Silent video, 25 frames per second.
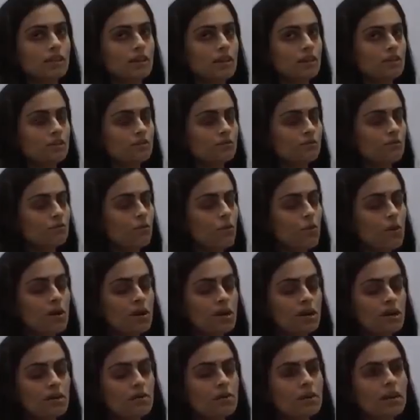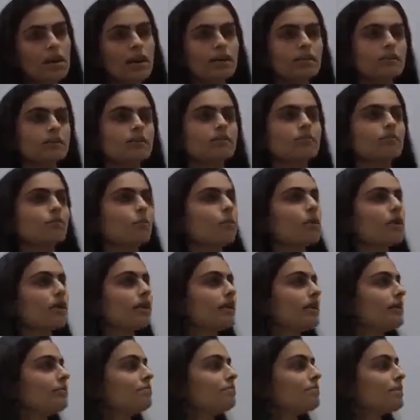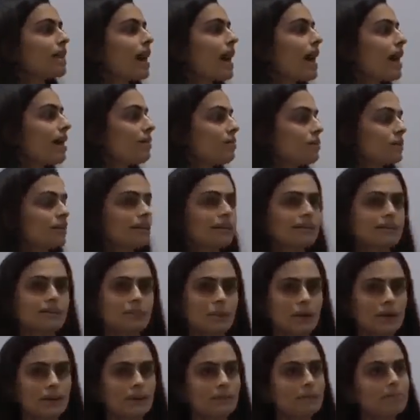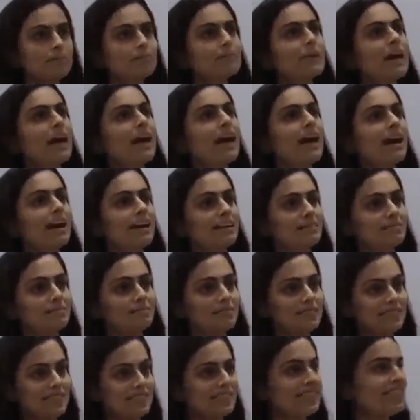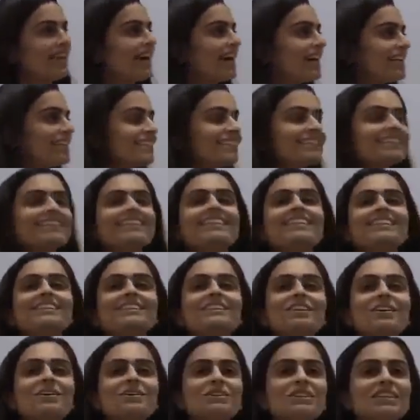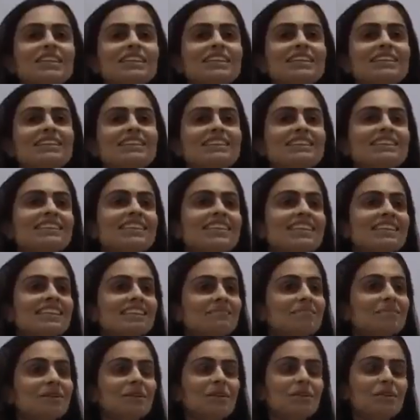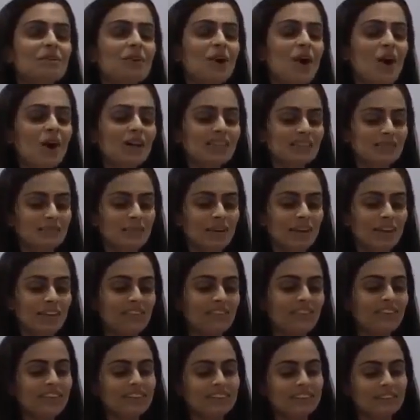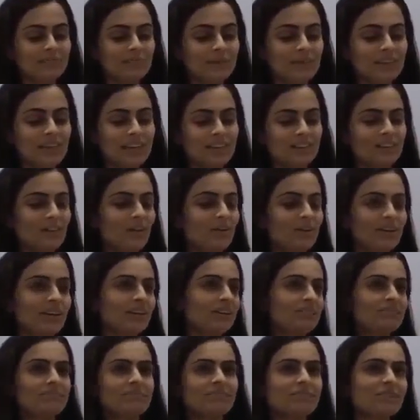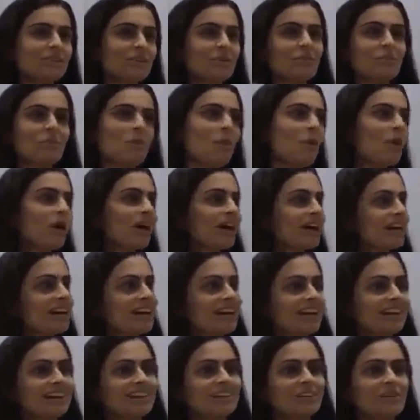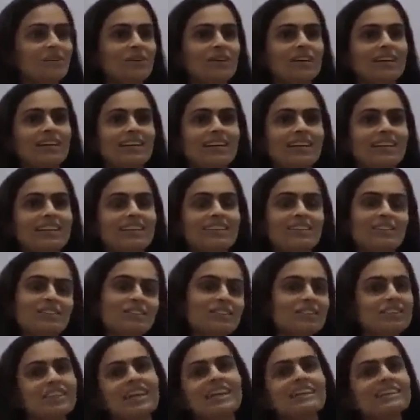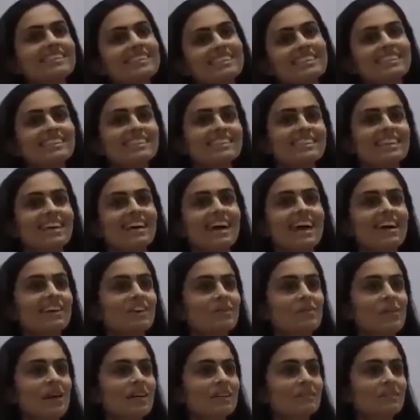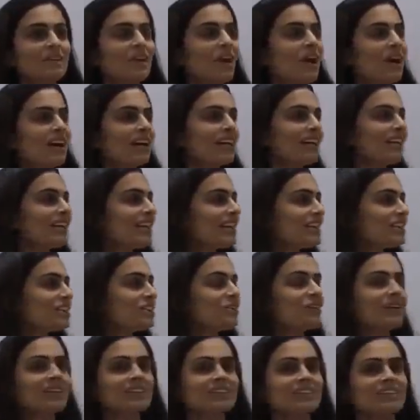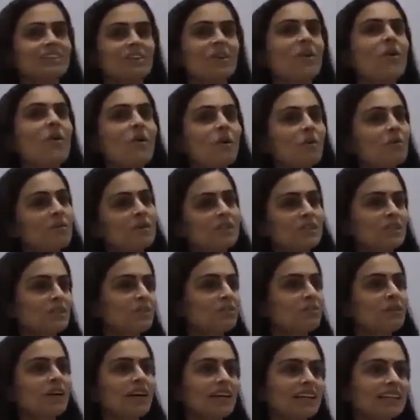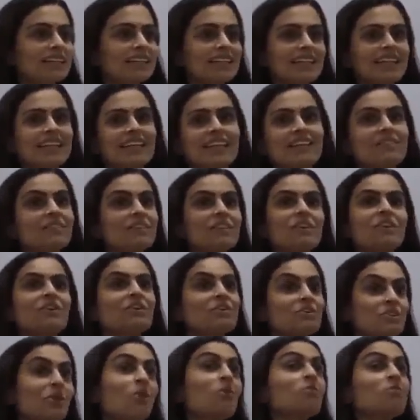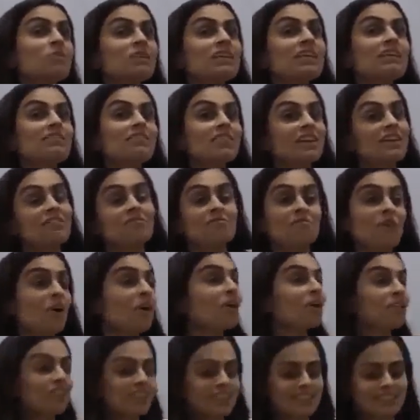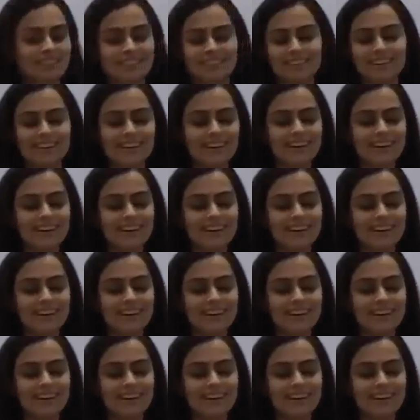at the age of 40, when I turn 40, I will as well see the light. So she you know, calls me and threatens me that don't eat, you know, pork, and don't eat in those utensils, otherwise we're not going to let you enter the home because you'll be unclean, even though you don't believe in it, follow this.